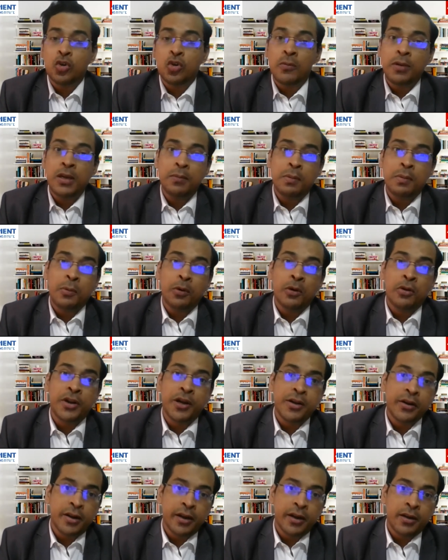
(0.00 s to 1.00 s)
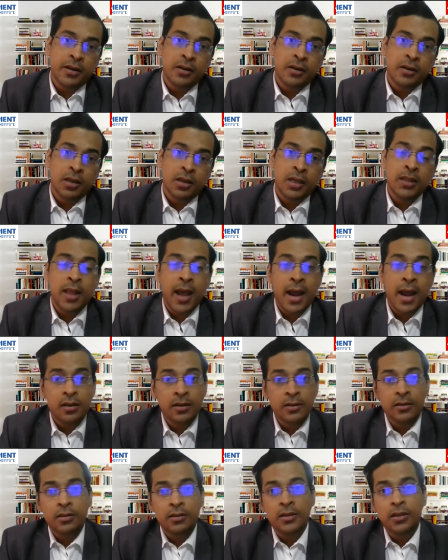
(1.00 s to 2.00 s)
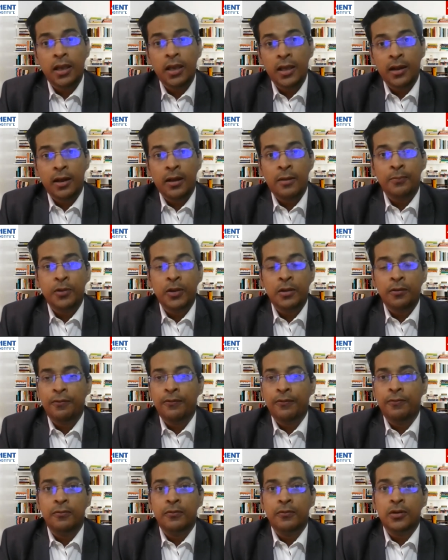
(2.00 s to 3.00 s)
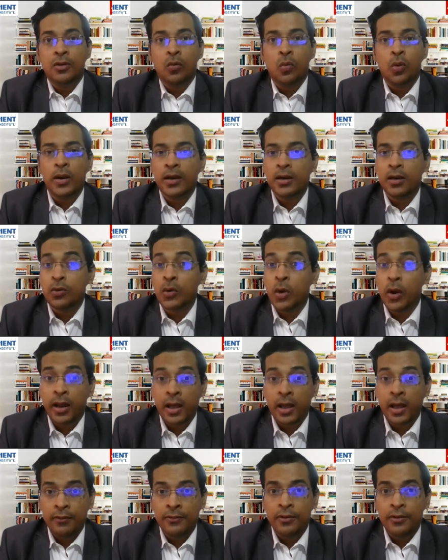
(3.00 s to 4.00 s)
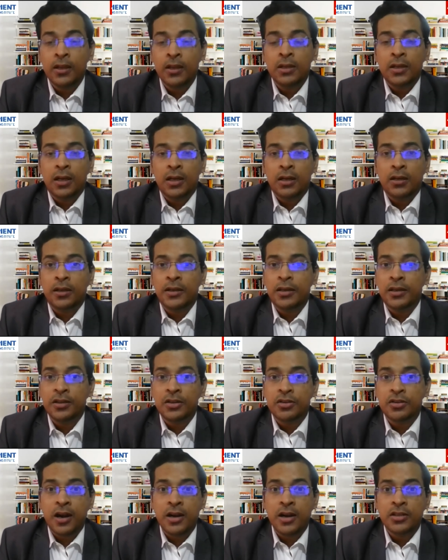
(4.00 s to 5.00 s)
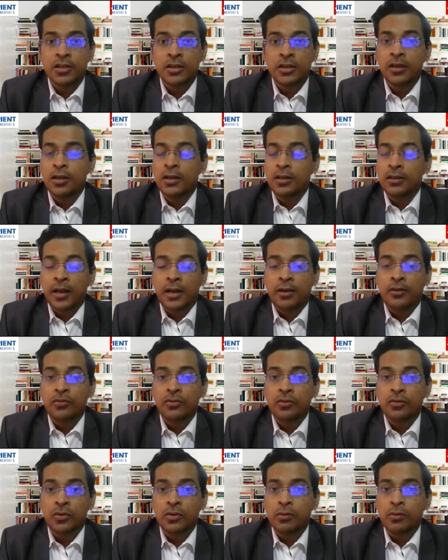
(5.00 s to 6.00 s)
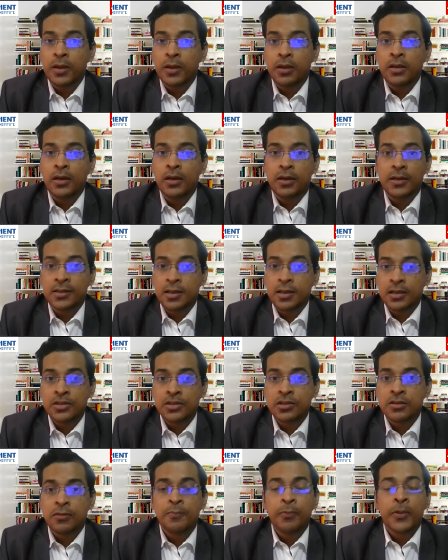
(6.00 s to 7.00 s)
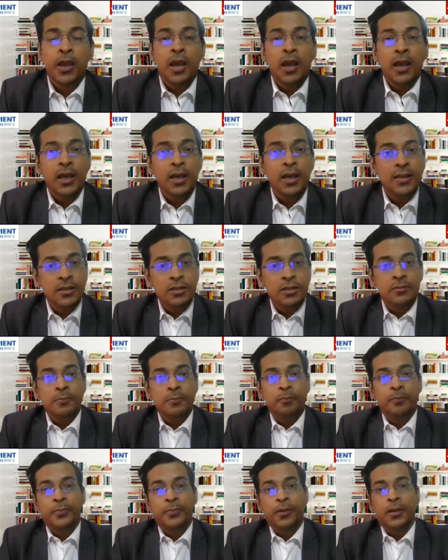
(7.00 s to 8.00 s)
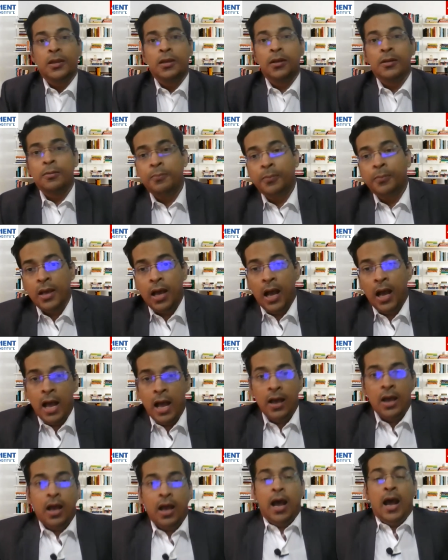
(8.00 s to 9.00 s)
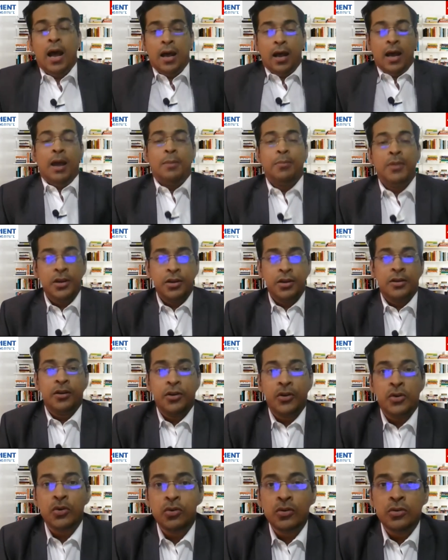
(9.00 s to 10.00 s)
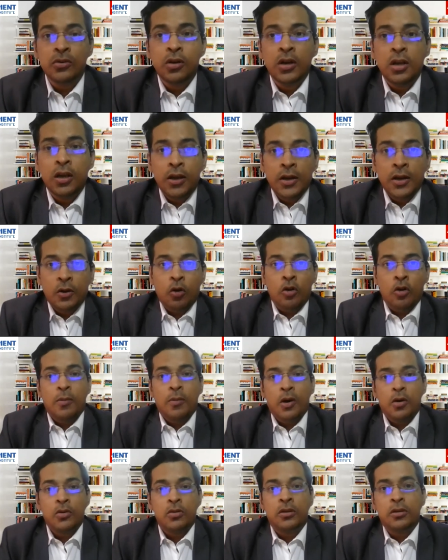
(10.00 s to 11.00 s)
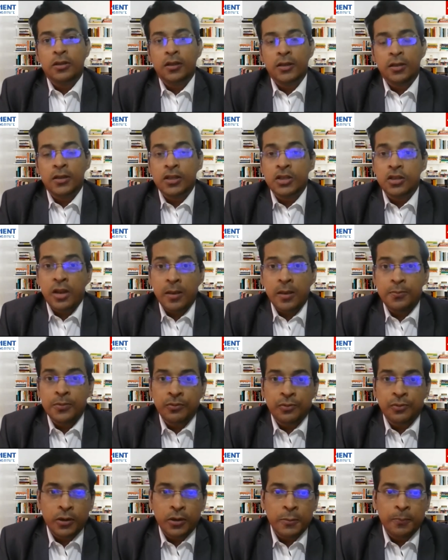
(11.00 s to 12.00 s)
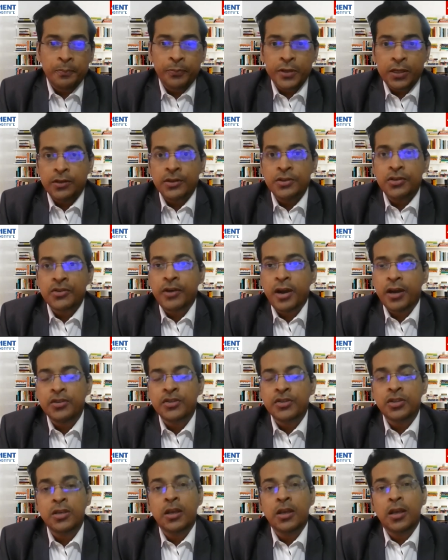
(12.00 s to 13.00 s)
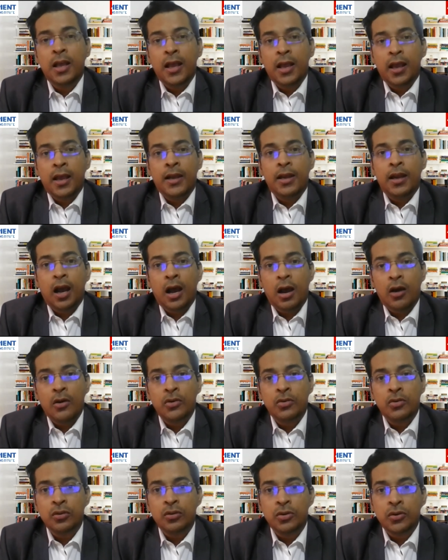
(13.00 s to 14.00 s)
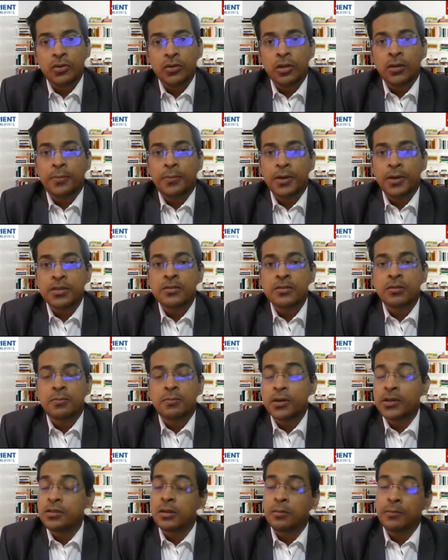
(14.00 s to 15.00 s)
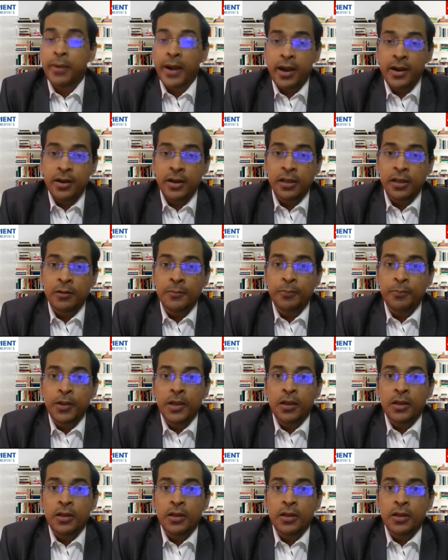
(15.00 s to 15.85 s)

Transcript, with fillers: so many people redundant. In that era, if one do not have a career strategy, that could be a disaster. Hence, I'm here to talk about the steps for career strategy and how to do the personal branding